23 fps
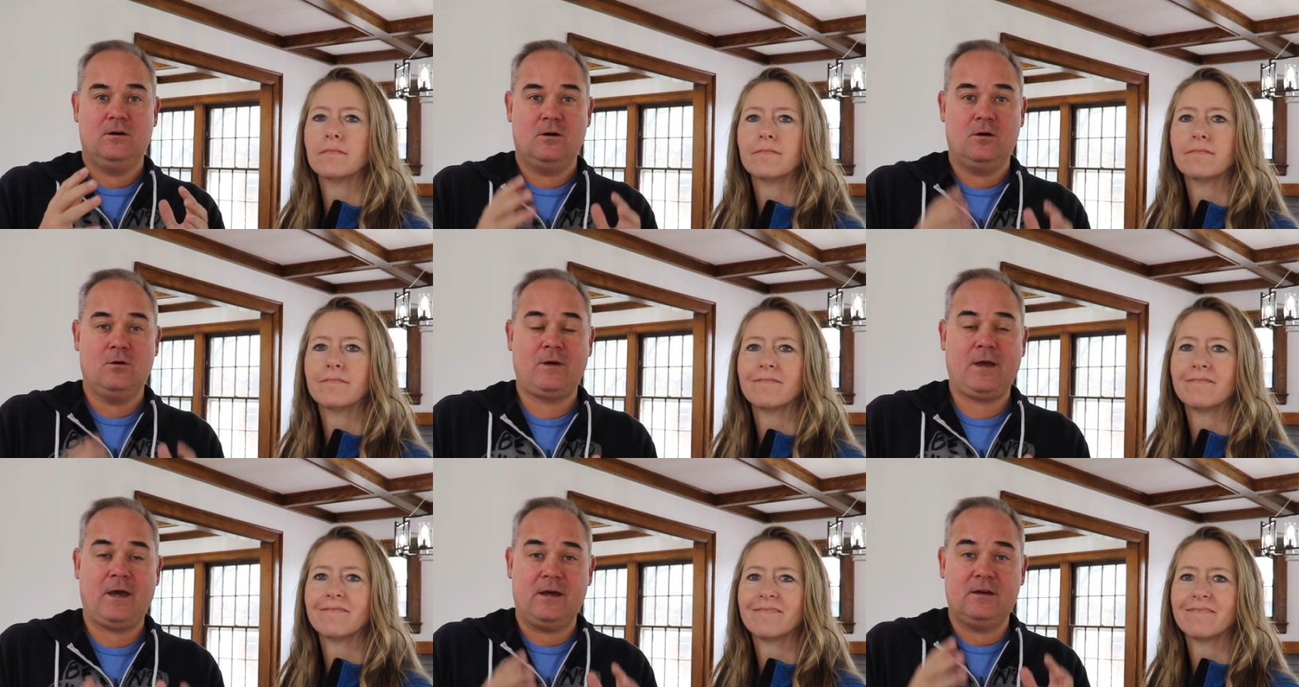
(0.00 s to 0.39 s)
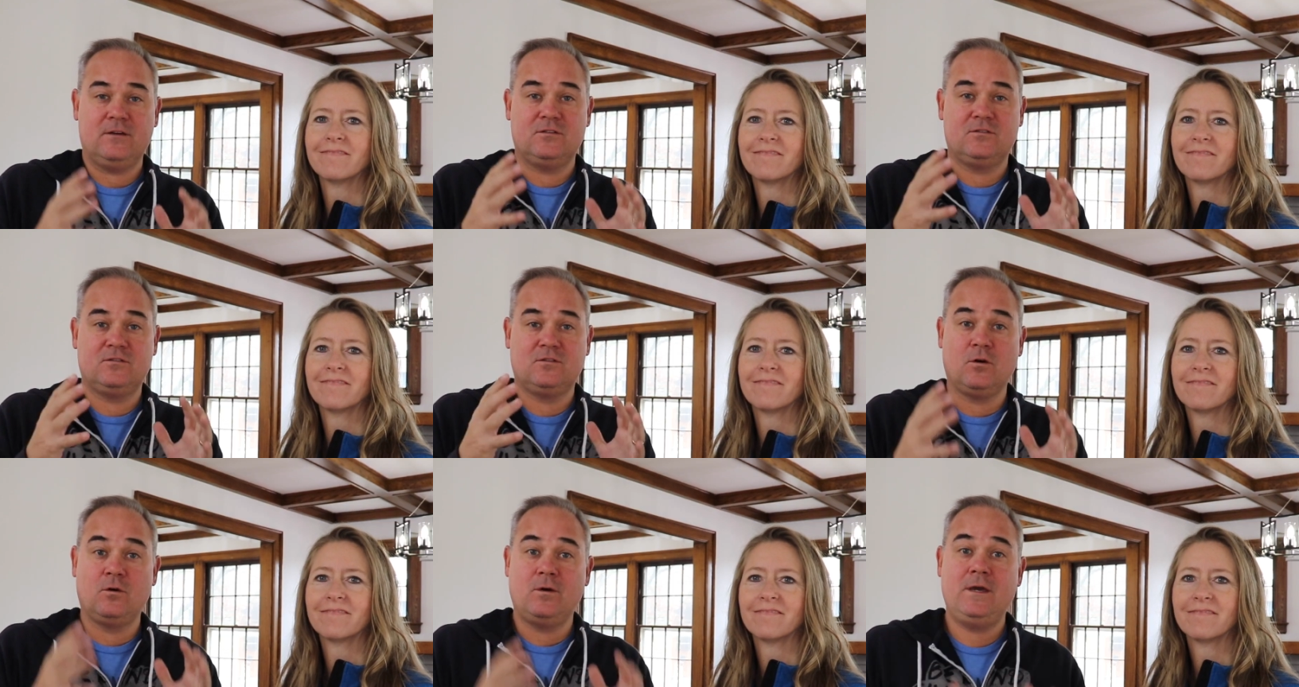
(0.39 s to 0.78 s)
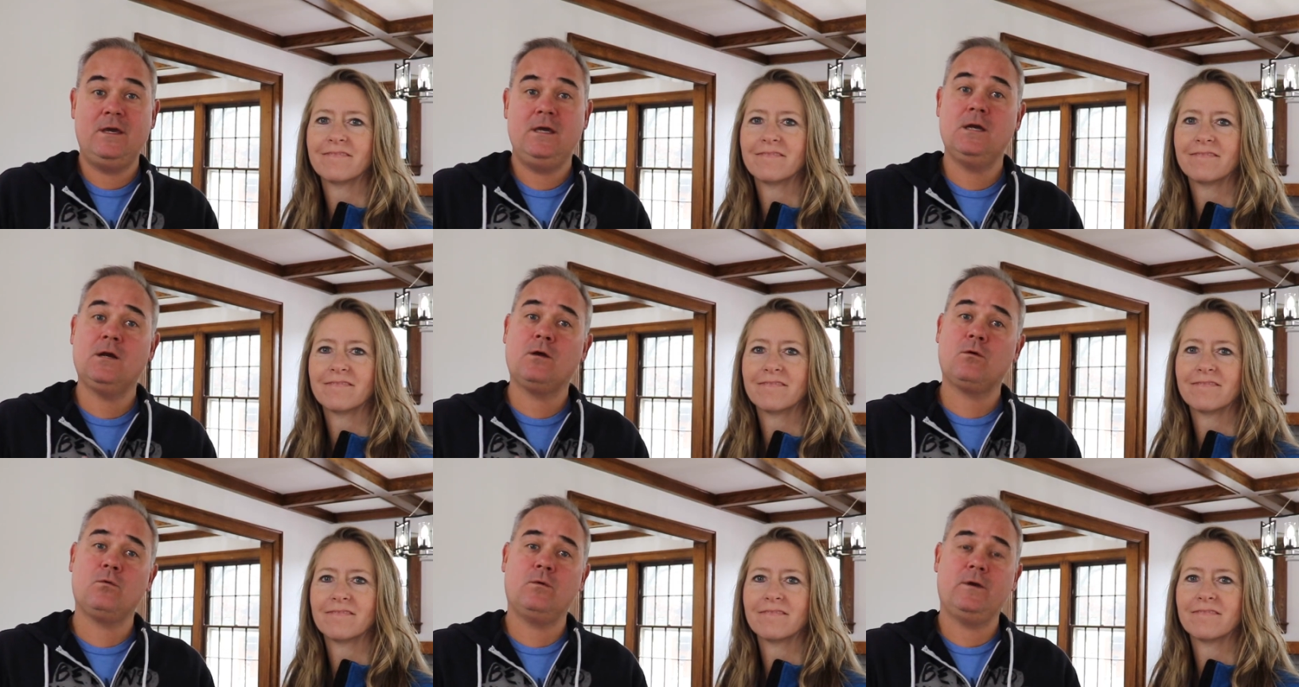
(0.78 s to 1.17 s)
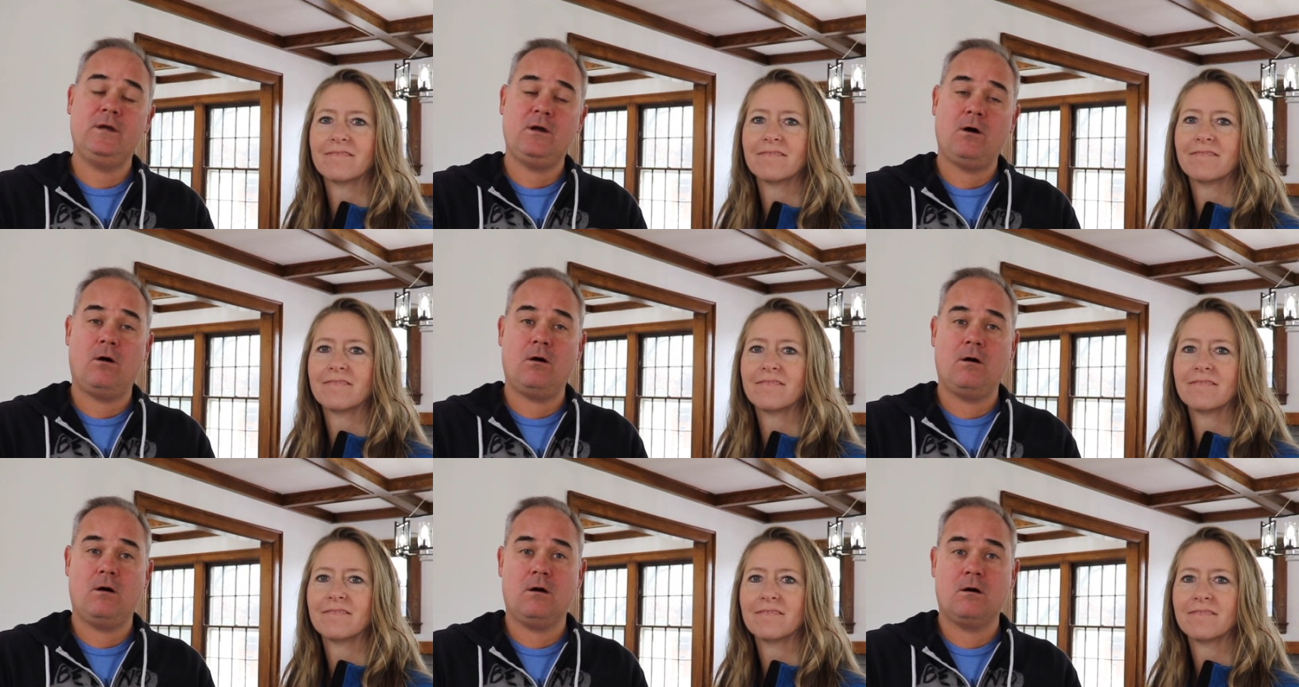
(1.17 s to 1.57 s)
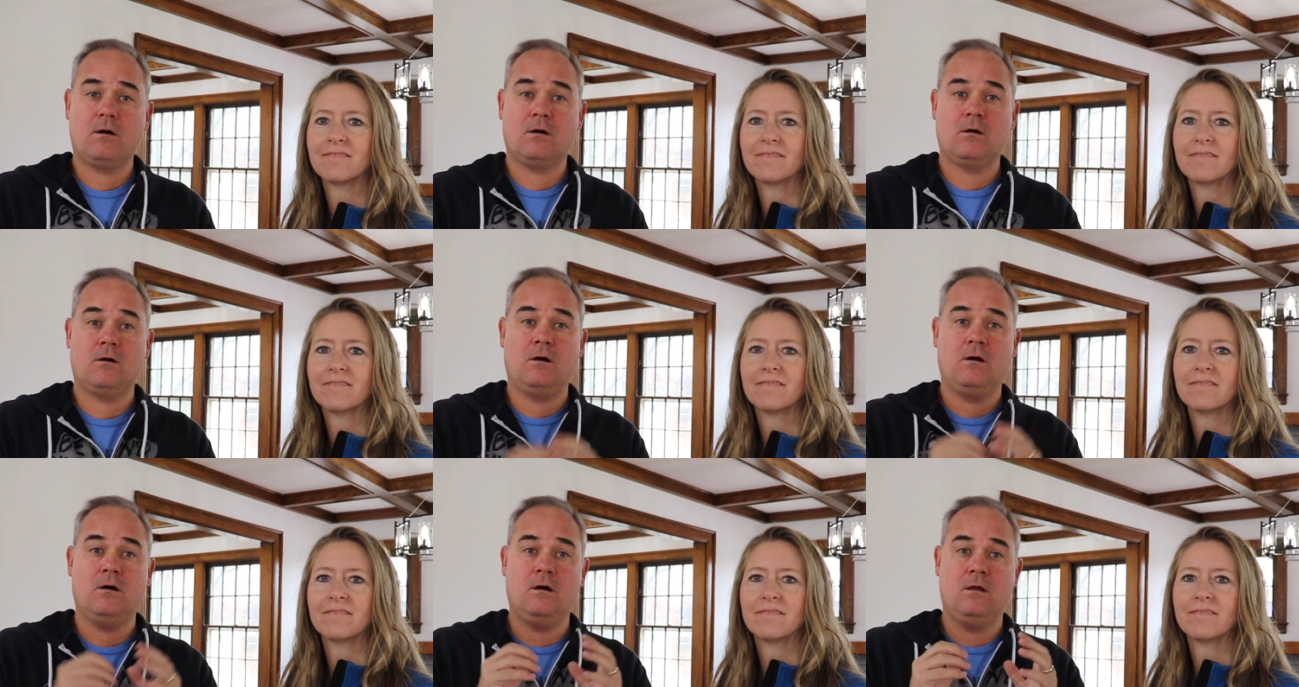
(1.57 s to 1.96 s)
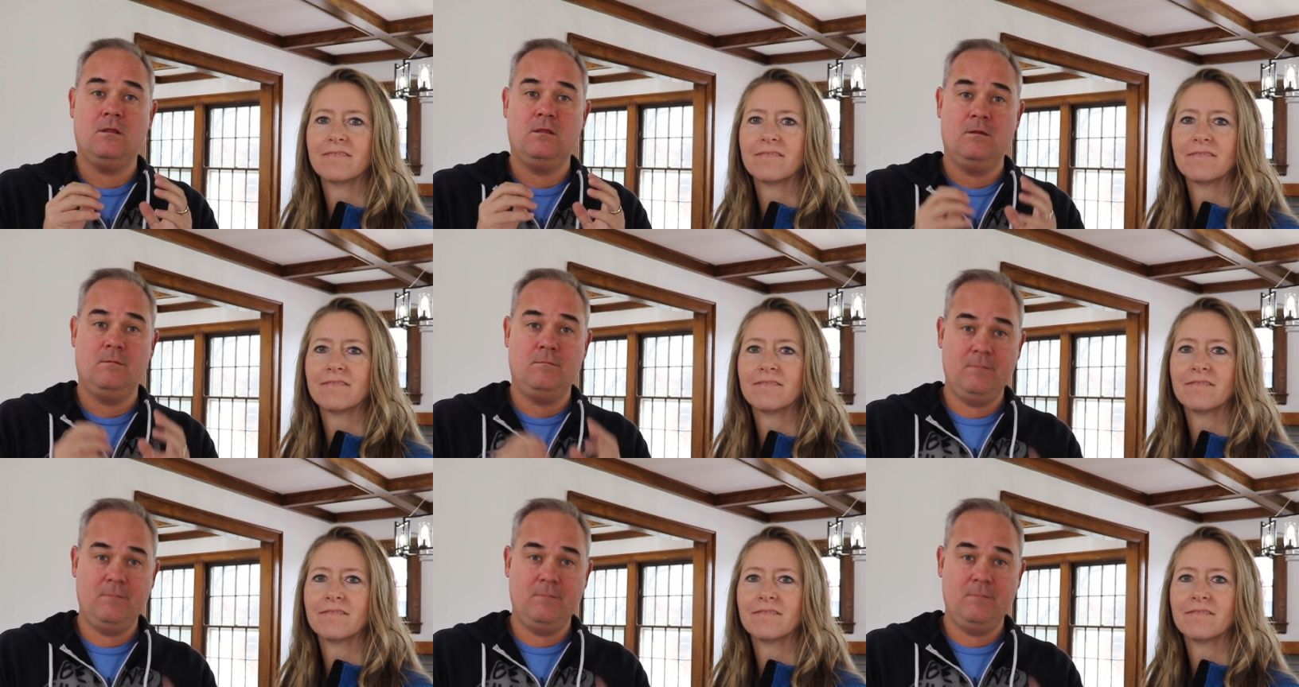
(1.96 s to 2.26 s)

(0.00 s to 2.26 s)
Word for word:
Speaker 1: Okay, so here we are on the